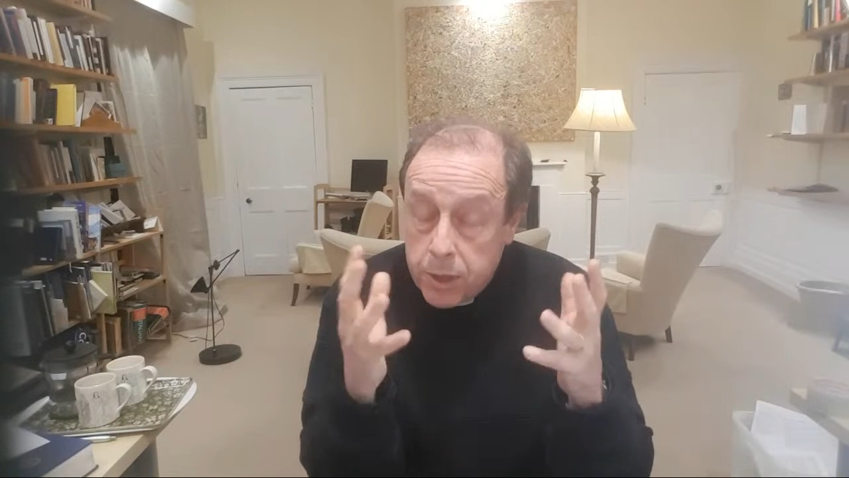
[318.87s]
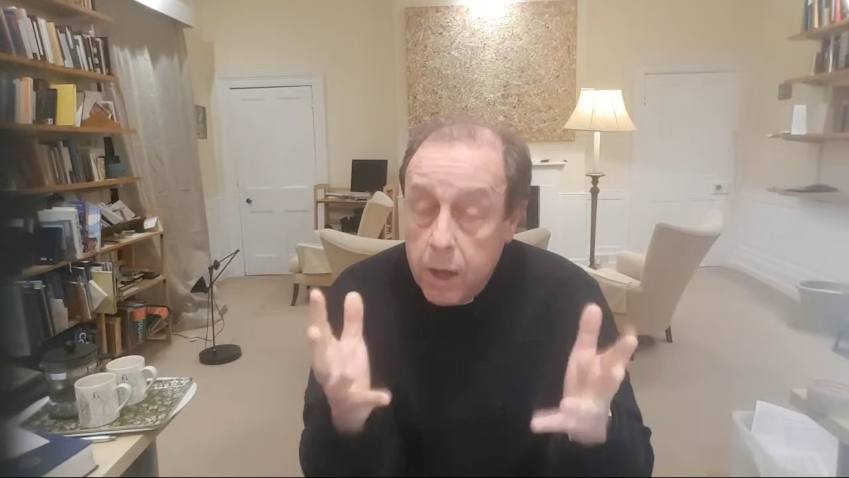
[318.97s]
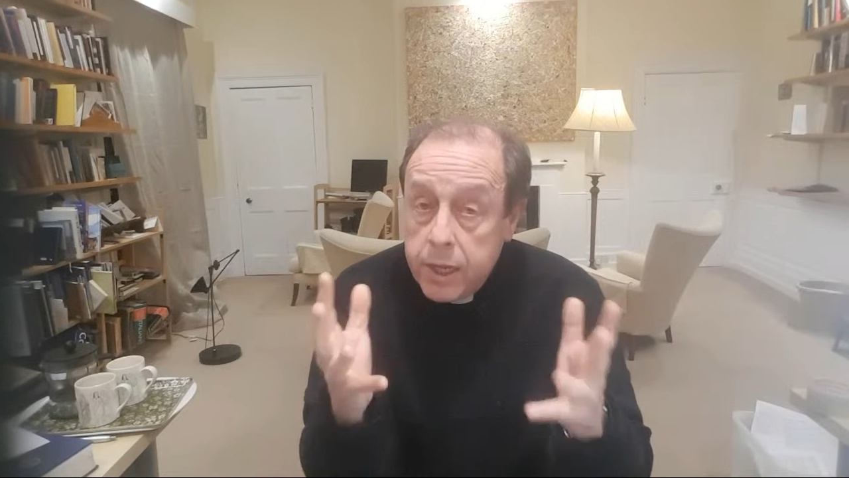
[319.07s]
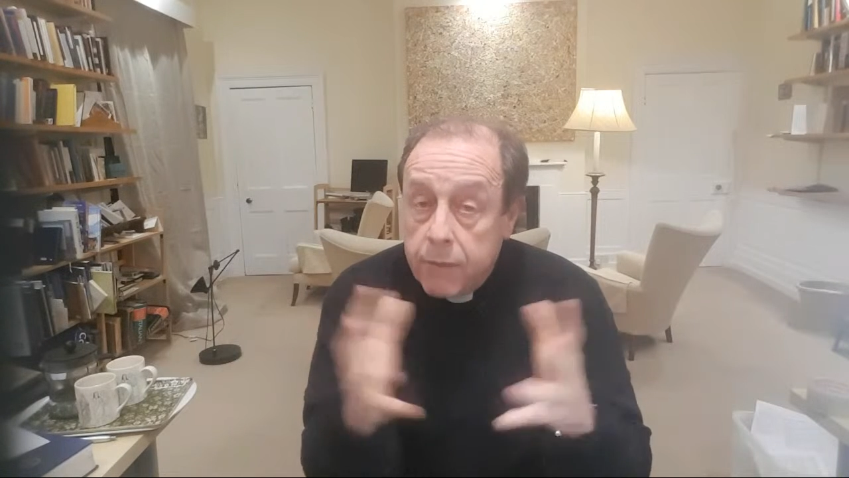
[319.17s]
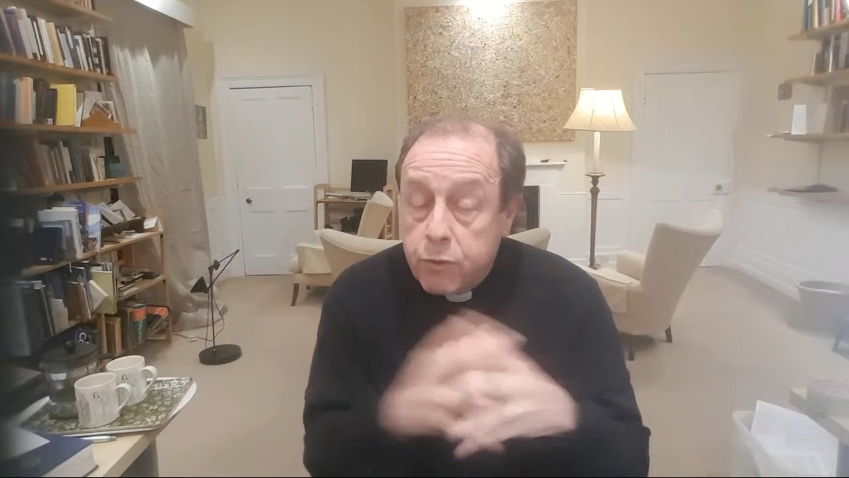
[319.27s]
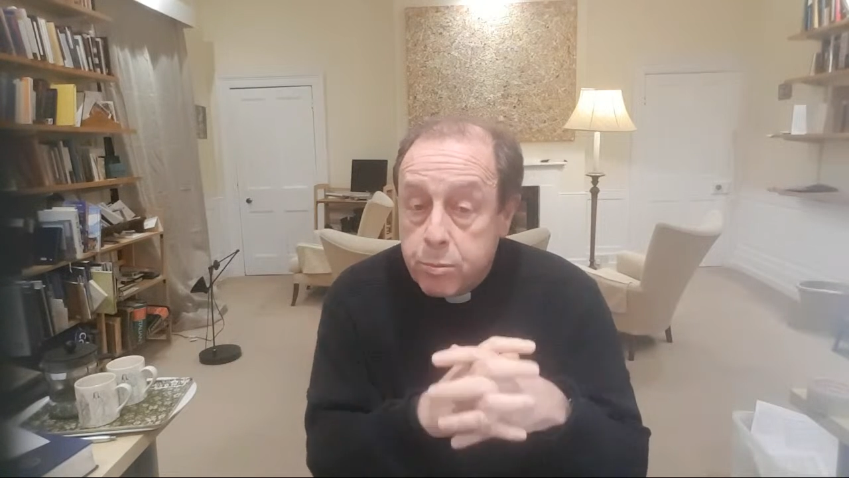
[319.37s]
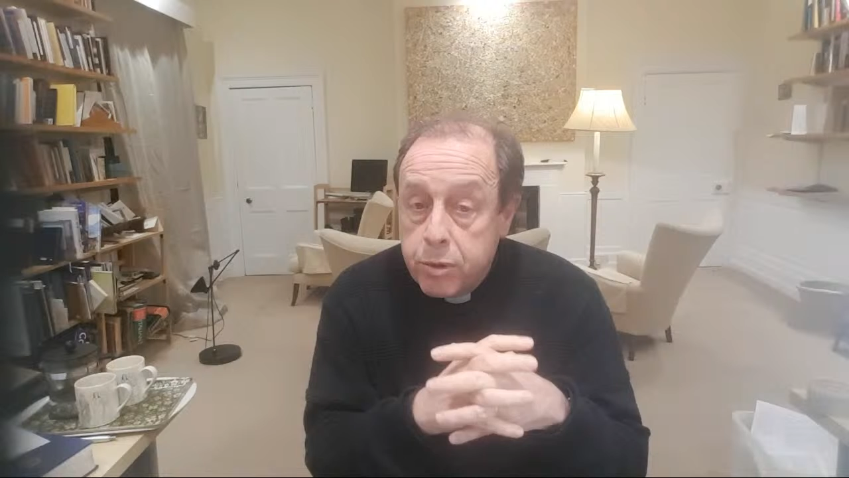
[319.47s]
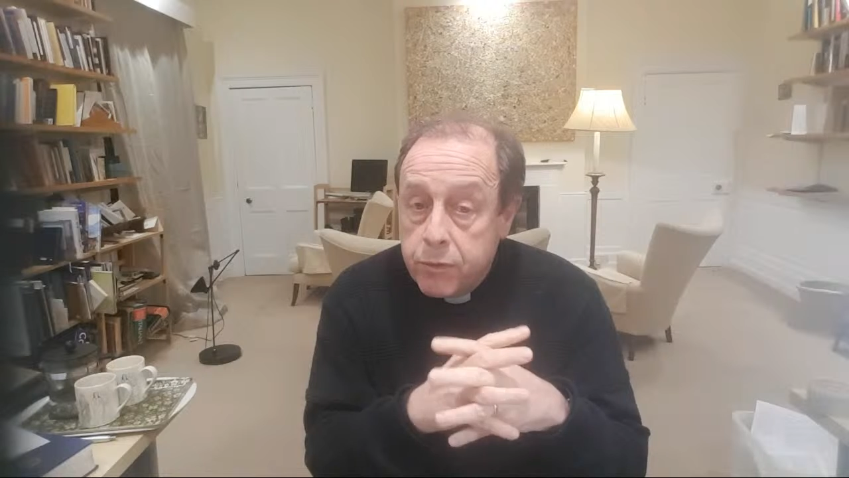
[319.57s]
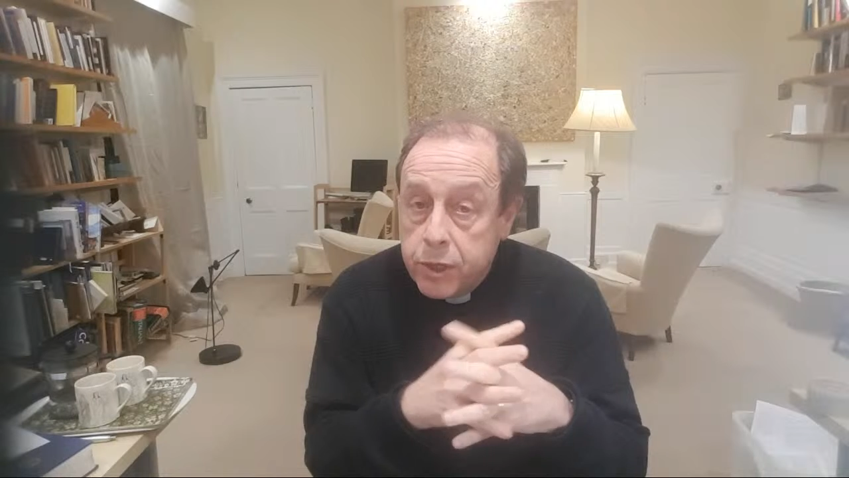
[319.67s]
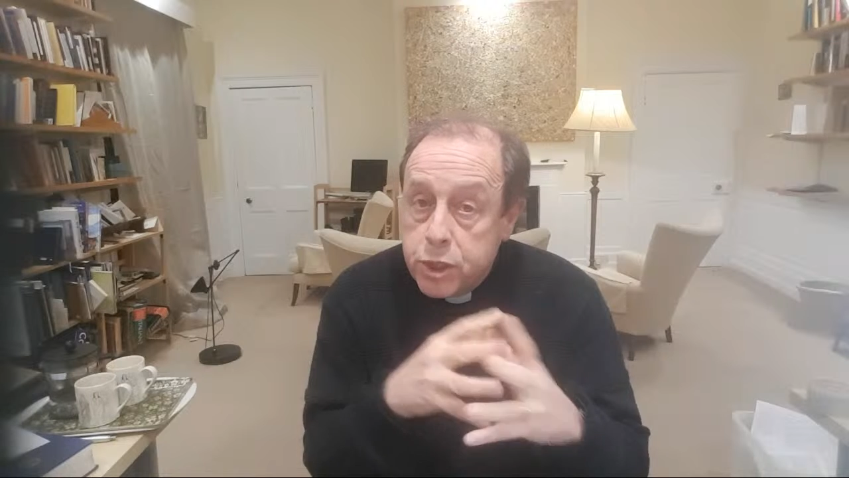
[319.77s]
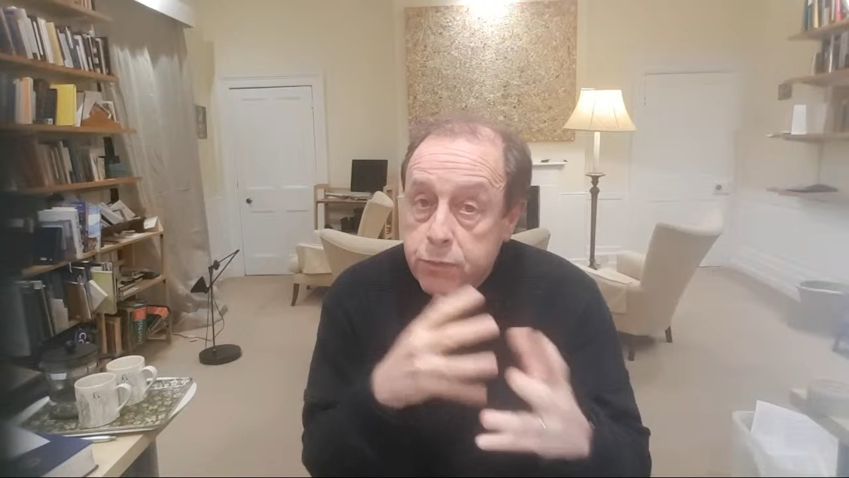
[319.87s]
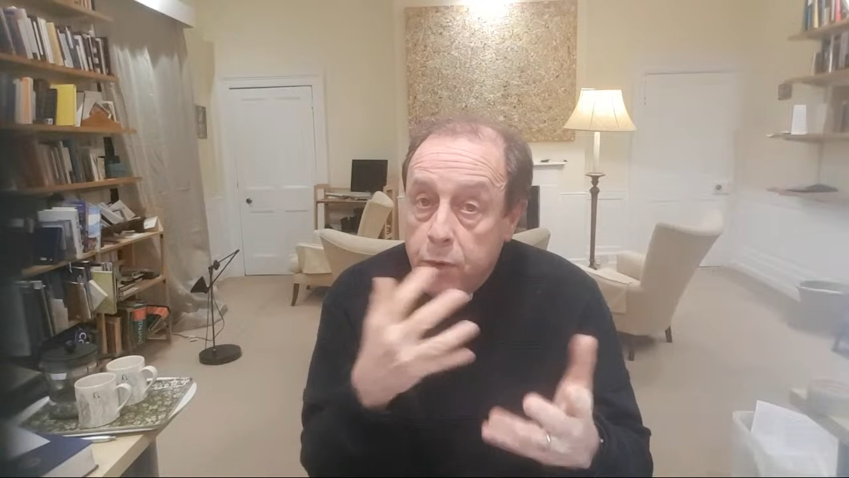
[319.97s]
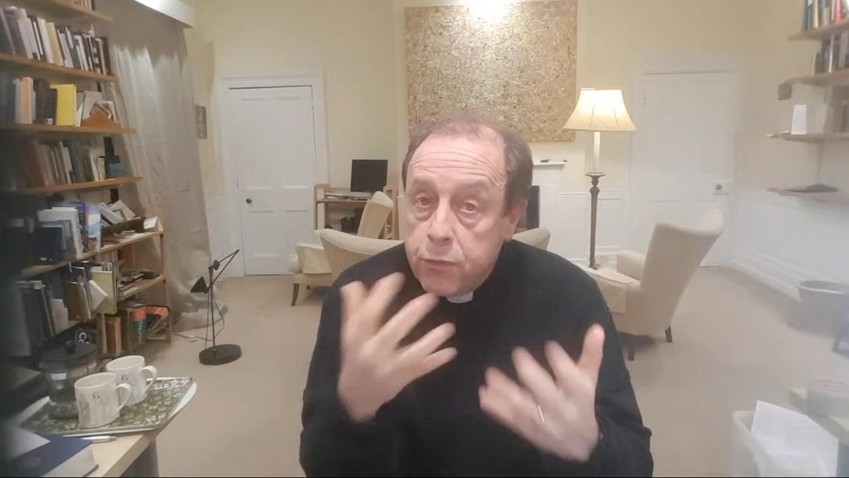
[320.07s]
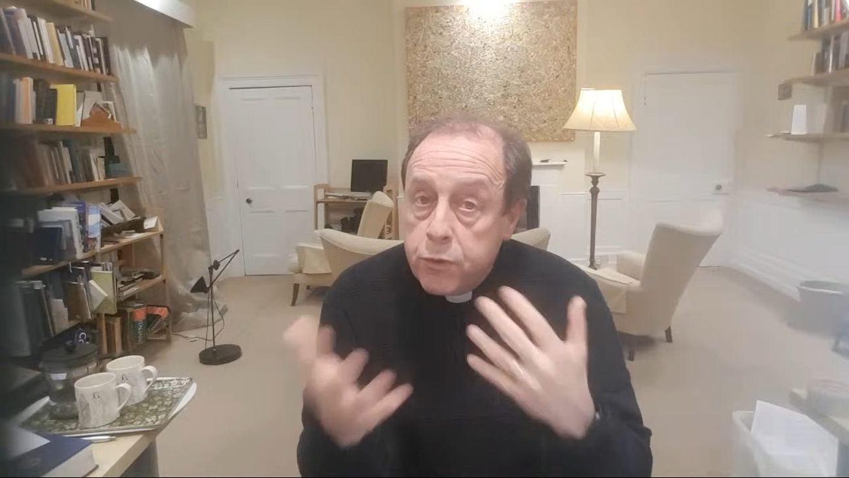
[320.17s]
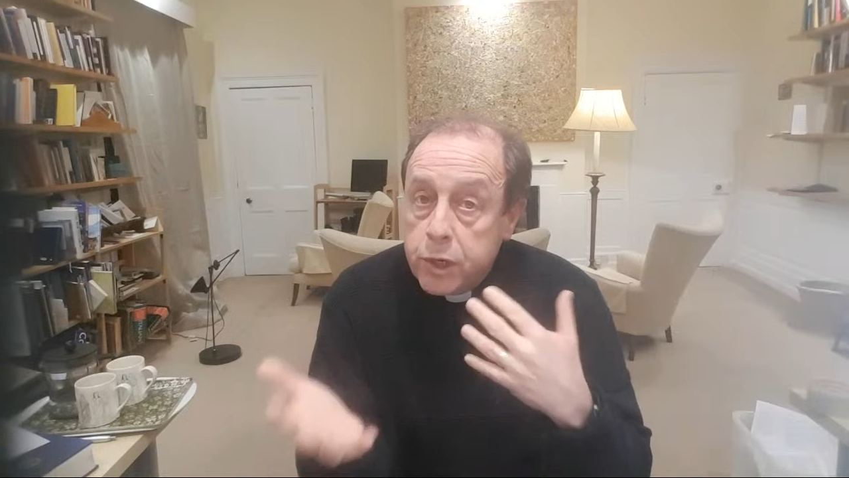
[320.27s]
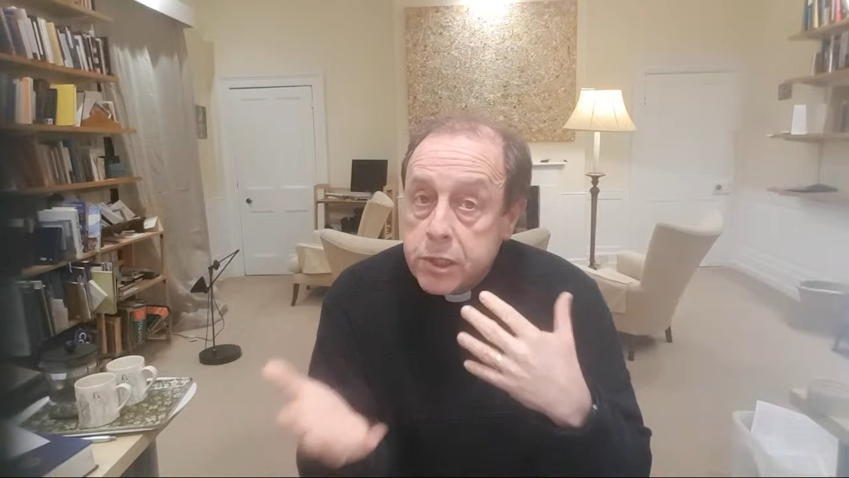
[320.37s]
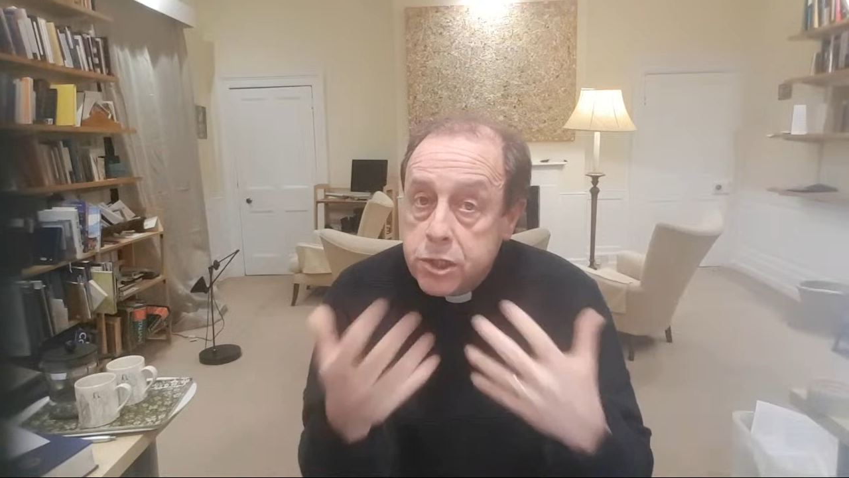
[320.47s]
I have the privilege of offering